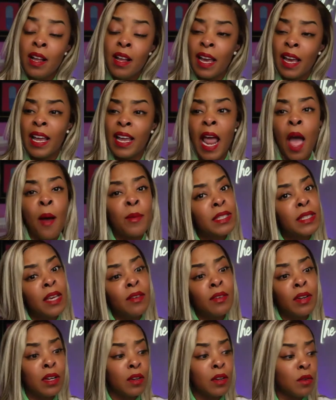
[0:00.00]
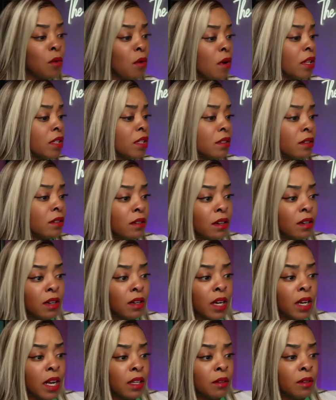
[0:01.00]
And I was living in New Orleans during
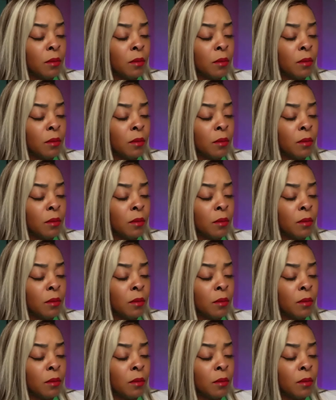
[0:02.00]
Hurricane.